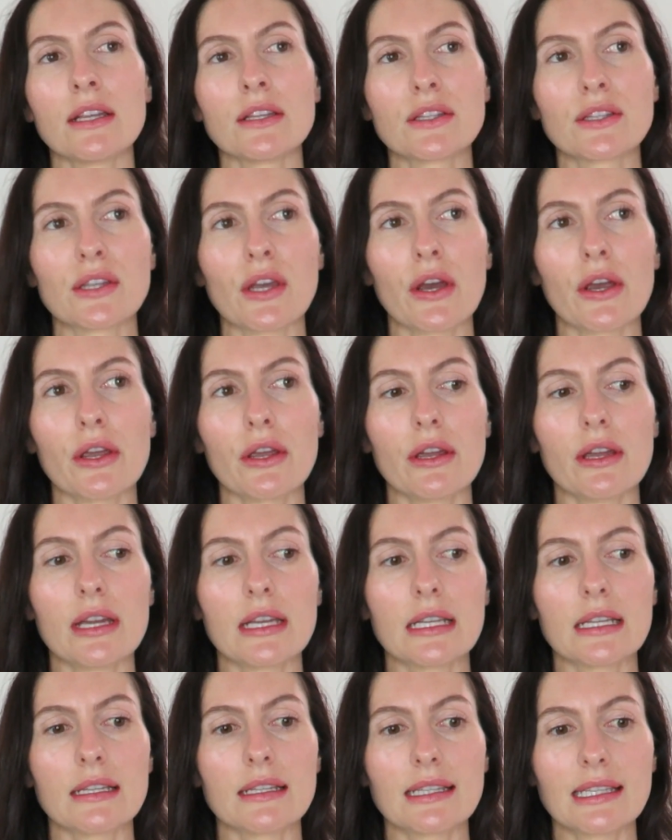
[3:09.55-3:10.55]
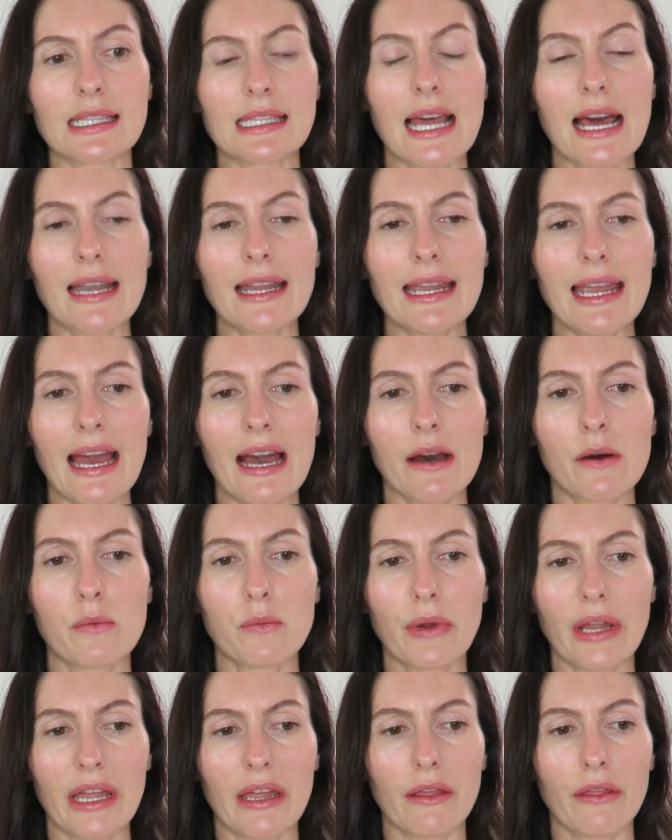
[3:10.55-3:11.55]
So starting
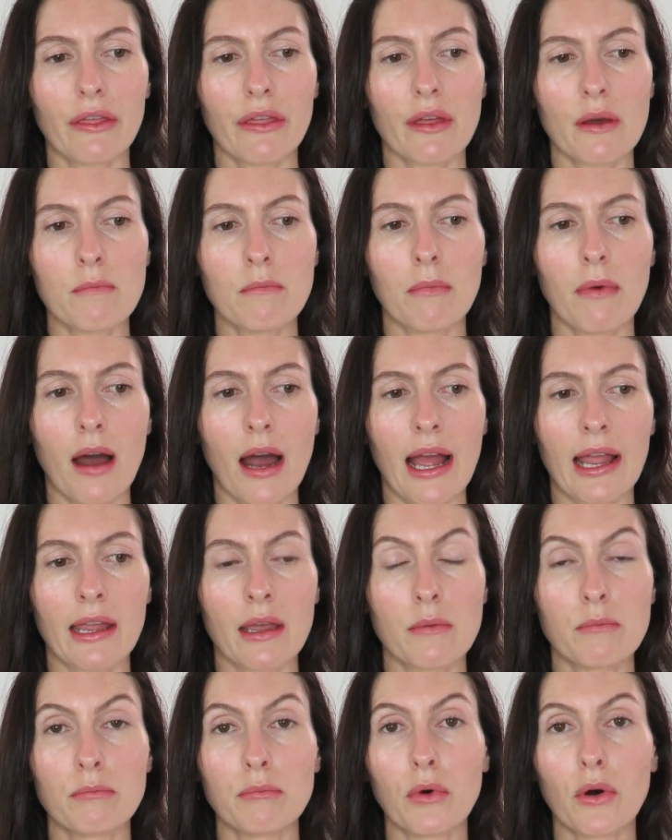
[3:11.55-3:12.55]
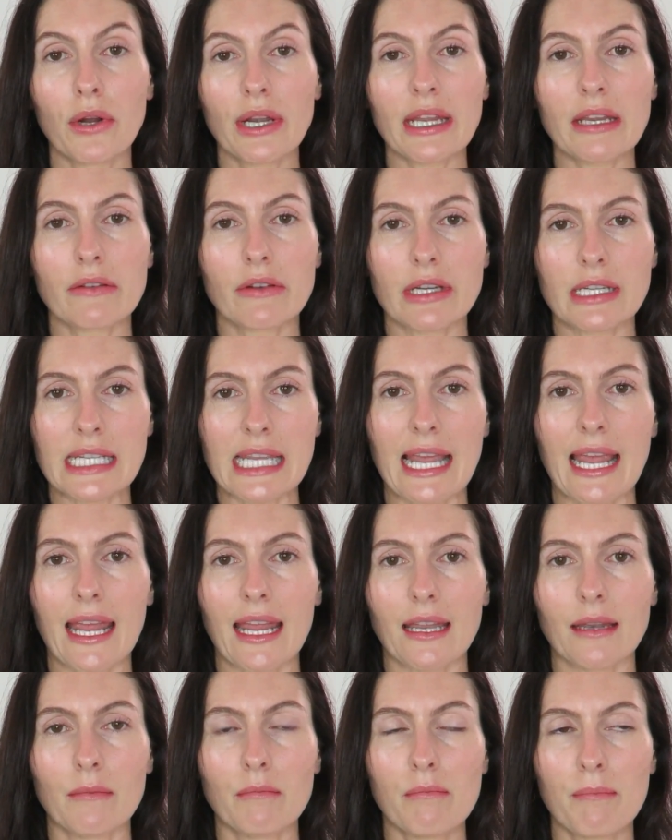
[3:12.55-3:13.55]
out with my morning
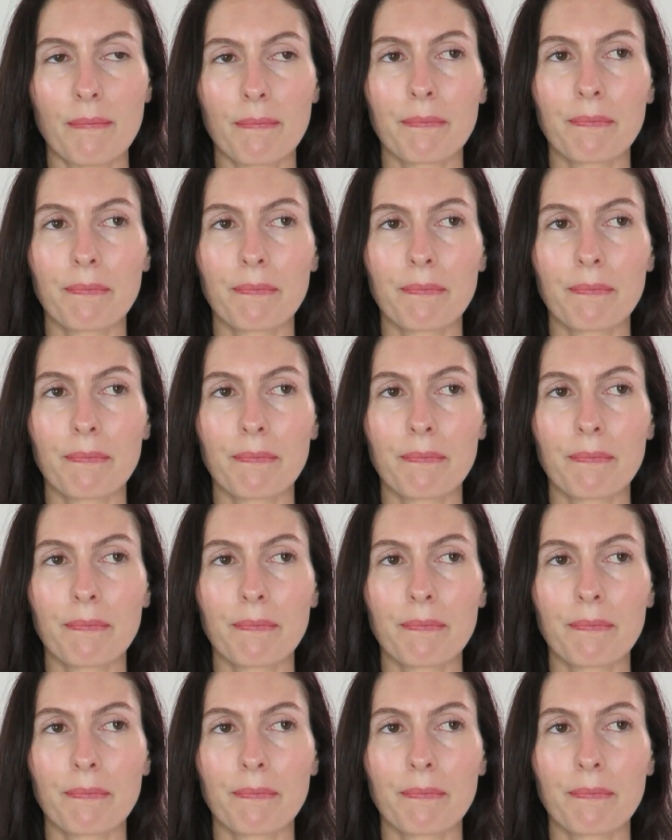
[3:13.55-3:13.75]
routine,